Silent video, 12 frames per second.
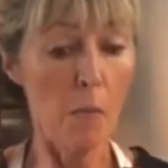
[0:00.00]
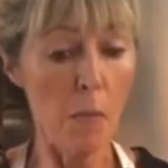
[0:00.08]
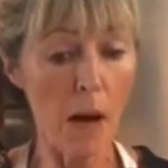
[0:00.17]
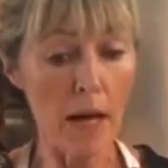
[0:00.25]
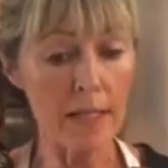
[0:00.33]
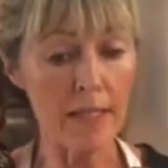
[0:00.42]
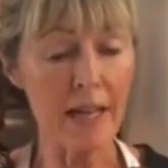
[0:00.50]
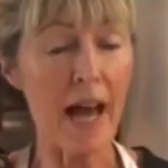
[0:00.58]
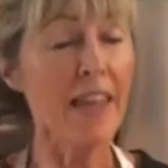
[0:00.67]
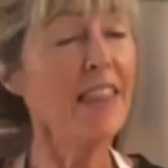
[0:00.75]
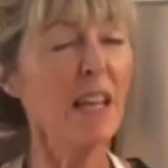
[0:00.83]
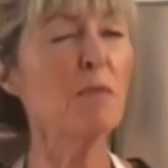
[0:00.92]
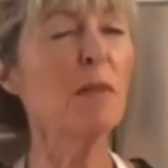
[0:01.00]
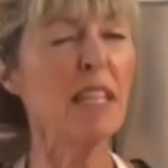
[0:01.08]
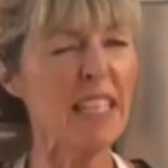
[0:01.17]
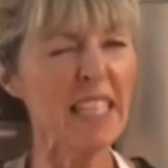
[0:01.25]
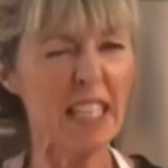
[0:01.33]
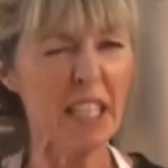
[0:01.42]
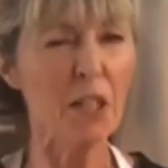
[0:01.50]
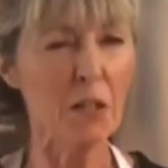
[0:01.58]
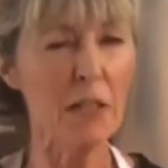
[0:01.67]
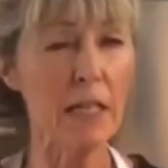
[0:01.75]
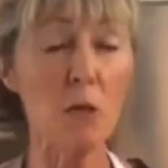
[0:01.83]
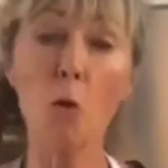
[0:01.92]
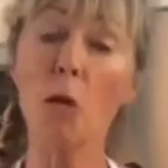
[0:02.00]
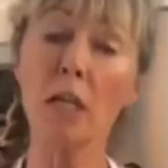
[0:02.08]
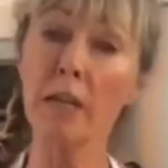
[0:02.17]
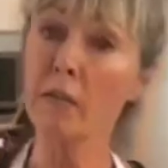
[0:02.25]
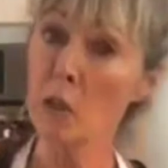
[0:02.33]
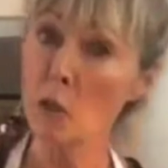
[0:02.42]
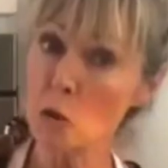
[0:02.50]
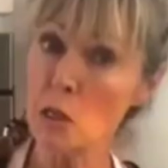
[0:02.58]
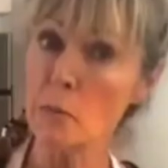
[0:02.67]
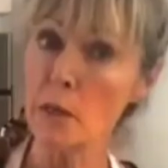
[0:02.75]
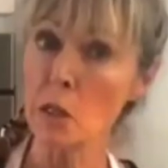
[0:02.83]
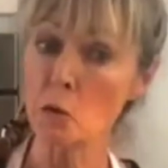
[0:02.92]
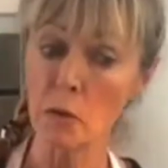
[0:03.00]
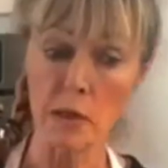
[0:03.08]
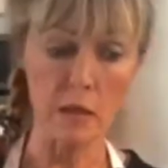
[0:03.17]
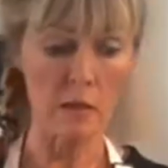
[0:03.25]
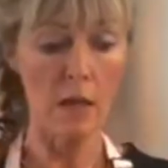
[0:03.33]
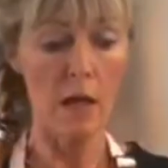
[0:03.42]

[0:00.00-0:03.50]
but I think I'm gonna sear these, or you can even use them on the grill.